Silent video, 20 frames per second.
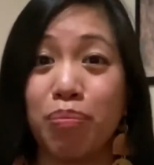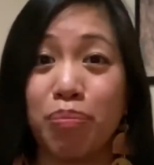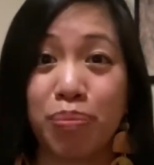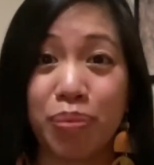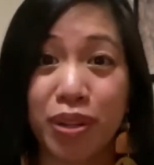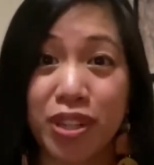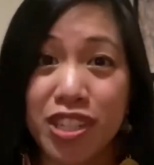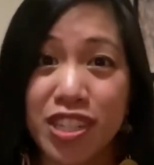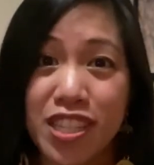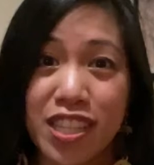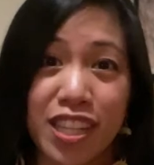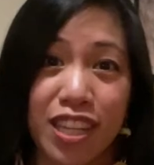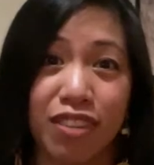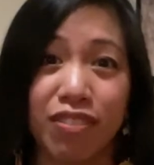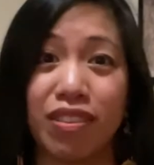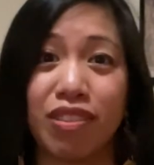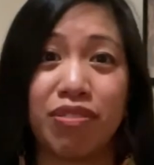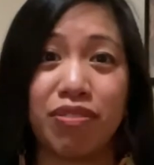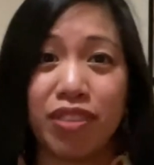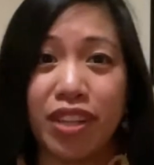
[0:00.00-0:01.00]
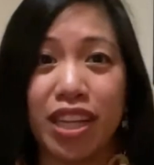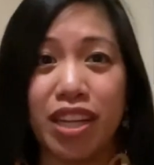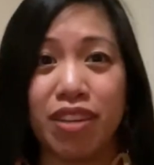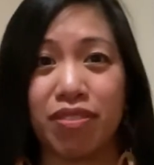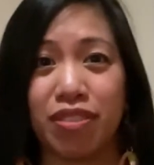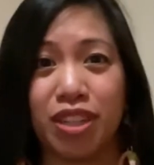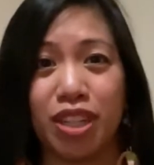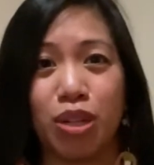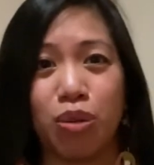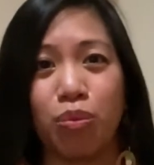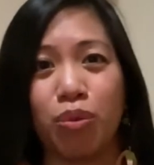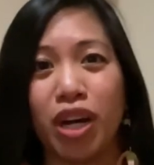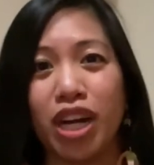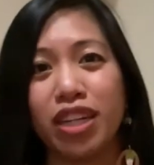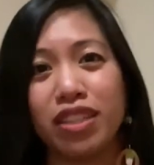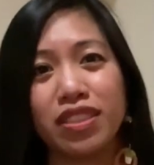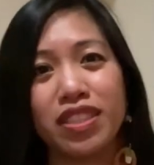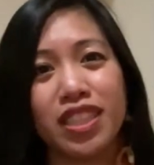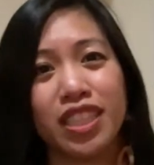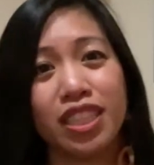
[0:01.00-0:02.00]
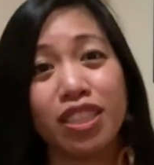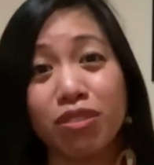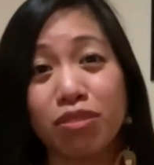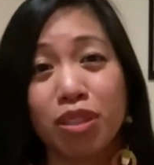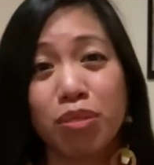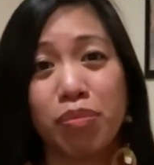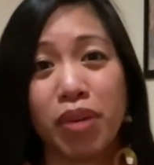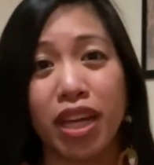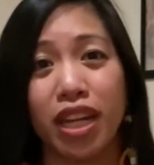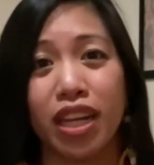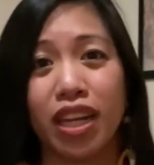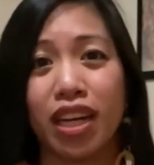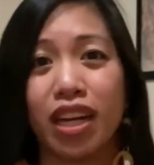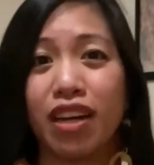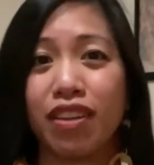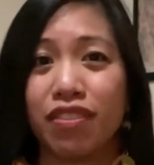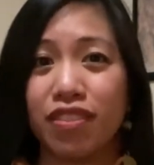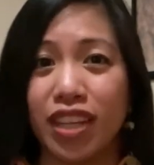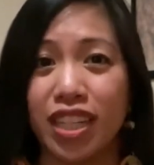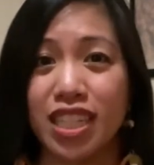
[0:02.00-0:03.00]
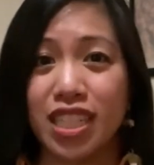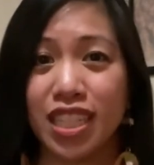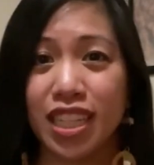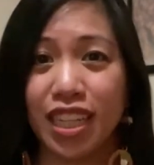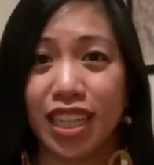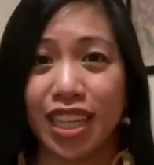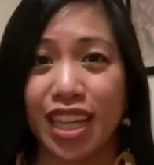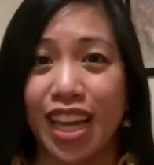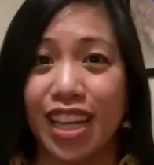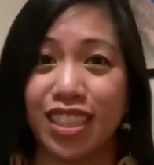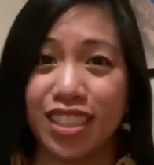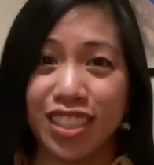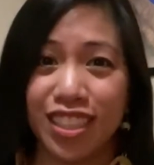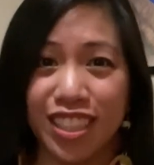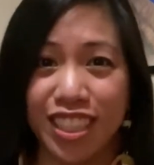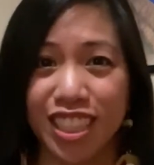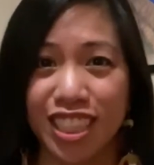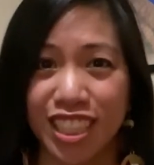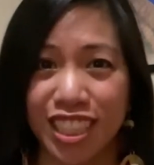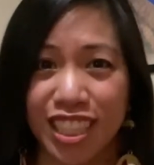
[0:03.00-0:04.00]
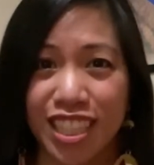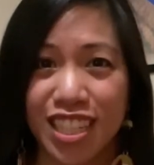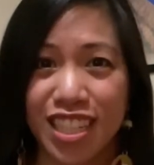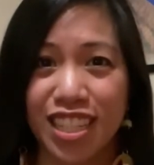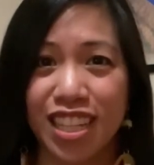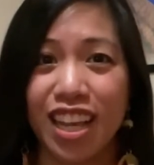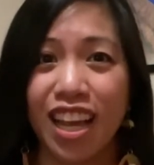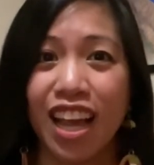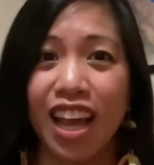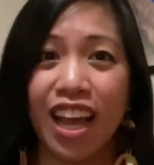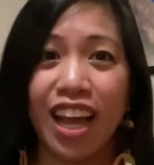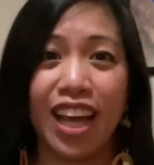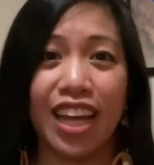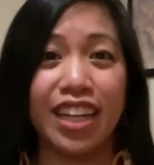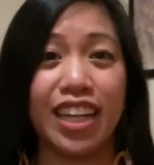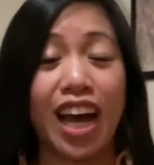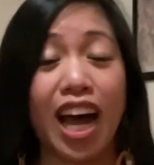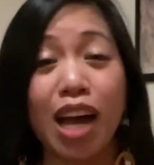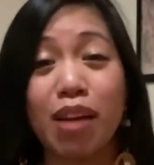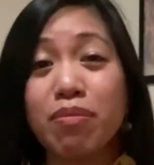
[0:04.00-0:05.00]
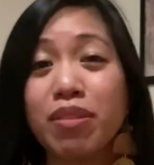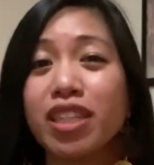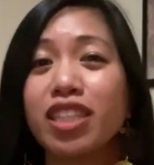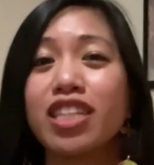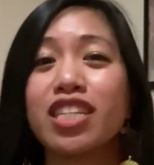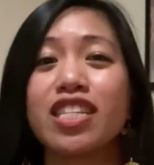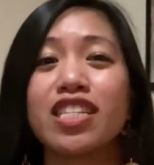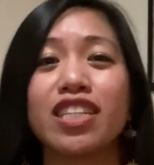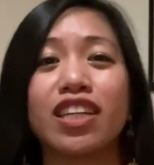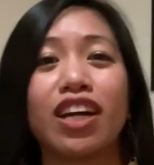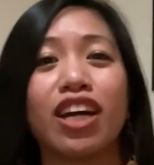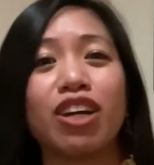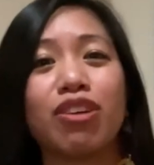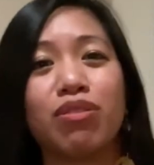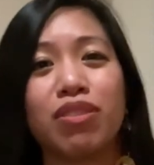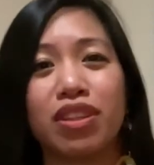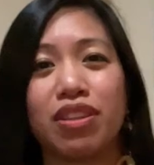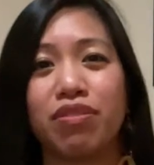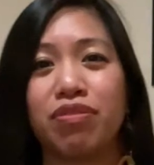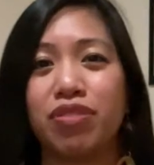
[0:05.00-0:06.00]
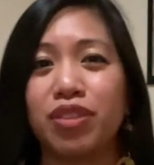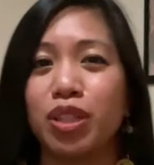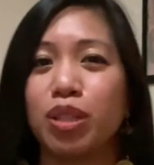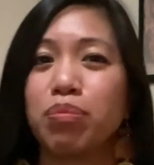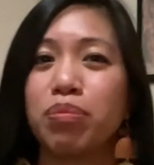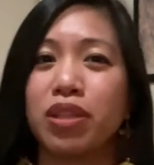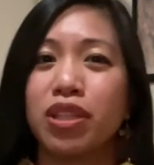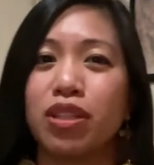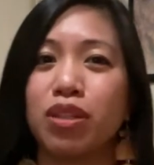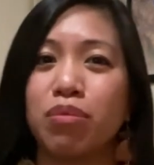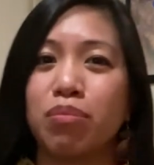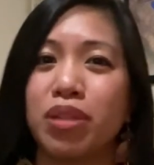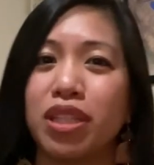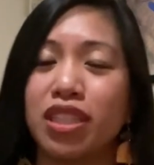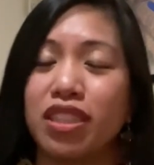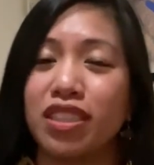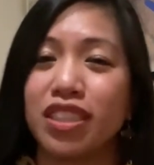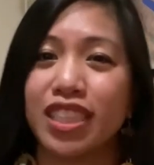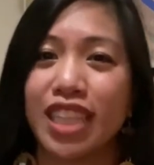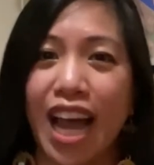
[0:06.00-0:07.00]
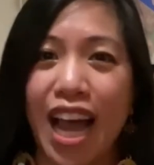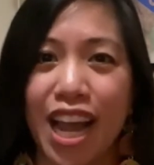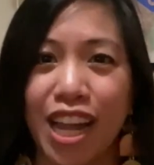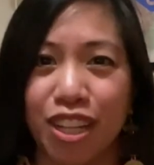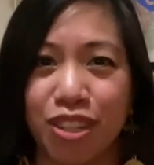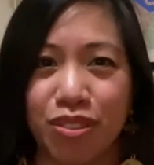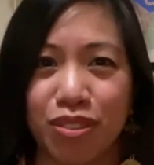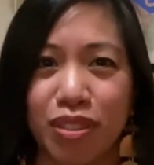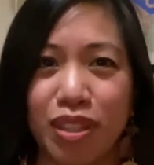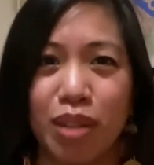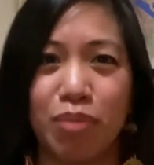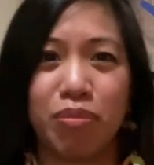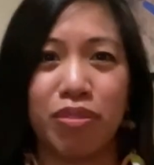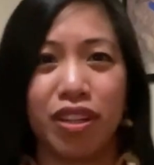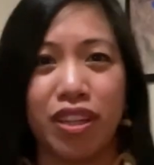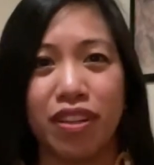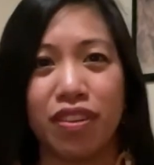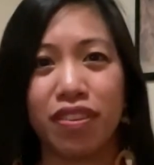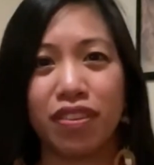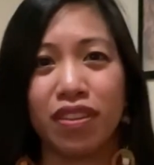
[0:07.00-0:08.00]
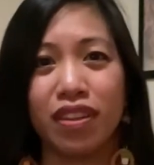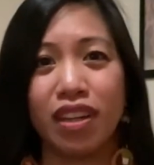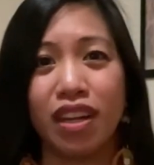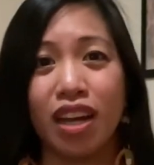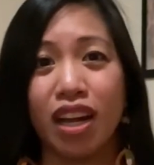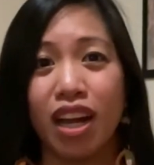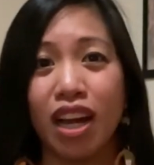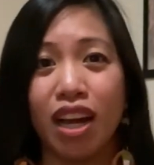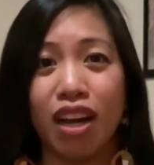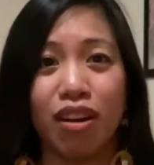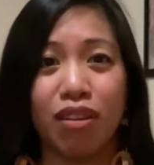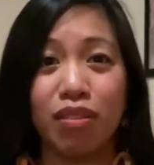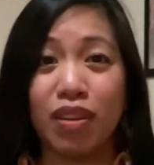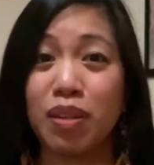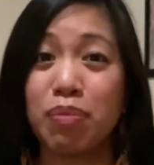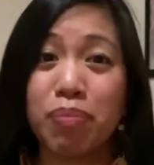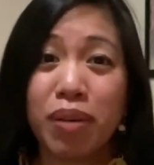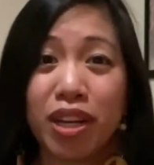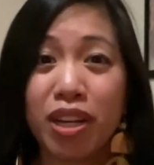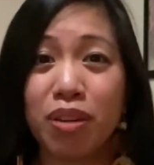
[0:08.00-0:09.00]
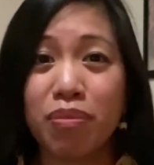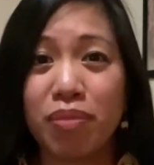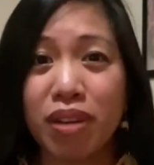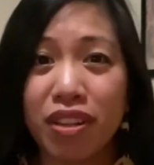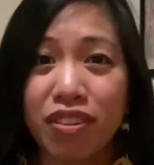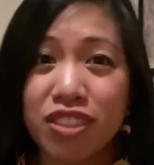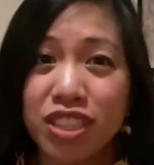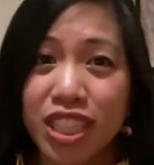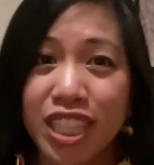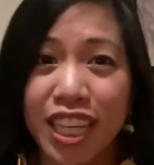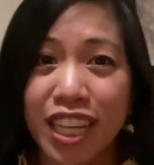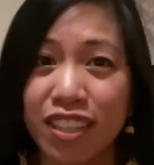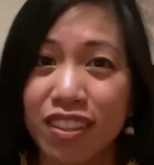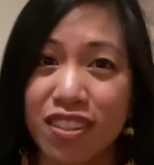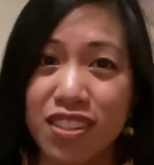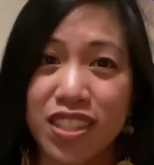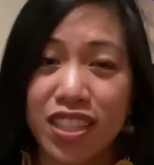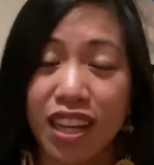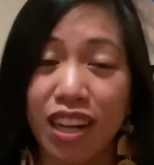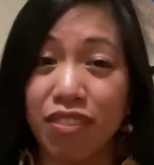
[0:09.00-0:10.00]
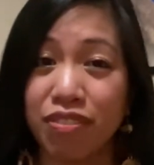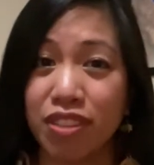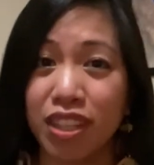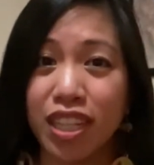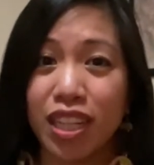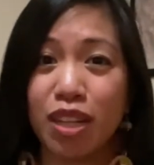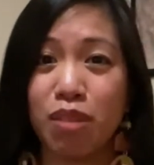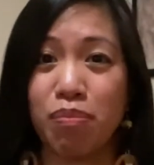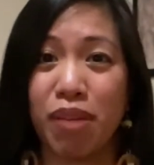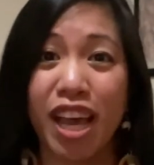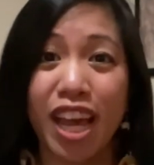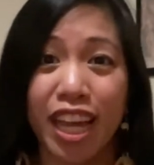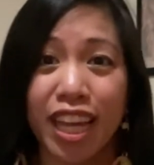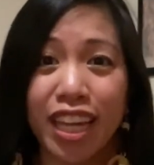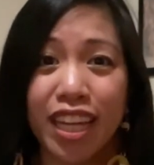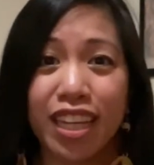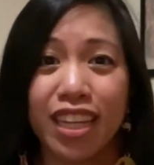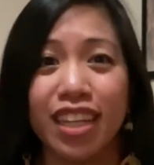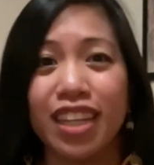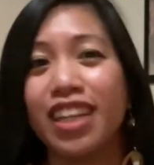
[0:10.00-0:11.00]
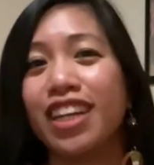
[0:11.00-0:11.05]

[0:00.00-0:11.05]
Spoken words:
bursting with flavor while still remaining authentic and delicious. And I'm going to start with the Filipino meals I grew up with. What better month to kick this off than in May?